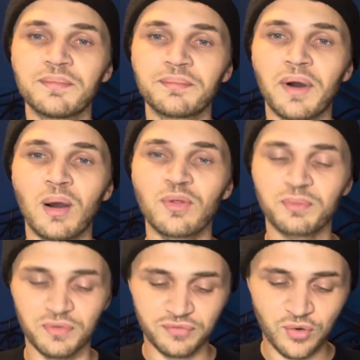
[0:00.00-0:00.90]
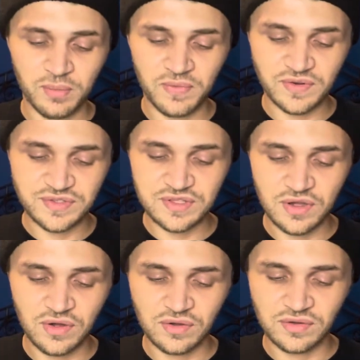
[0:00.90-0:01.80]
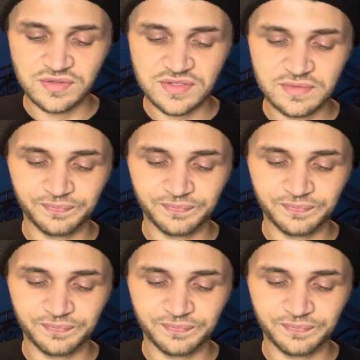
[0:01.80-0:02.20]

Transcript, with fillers: both perform their songs